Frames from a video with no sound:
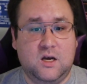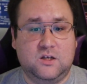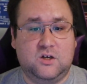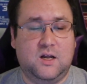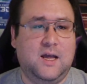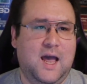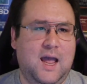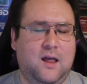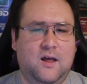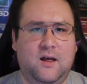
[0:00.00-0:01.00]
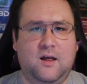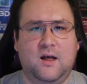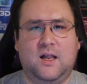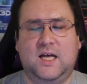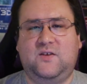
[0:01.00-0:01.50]
So they're like, hey,
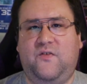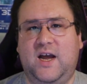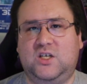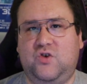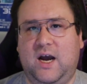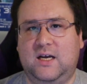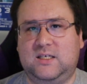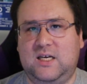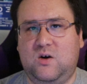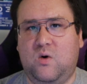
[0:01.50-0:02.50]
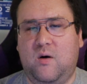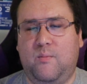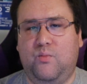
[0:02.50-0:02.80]
let's fast track a sequel,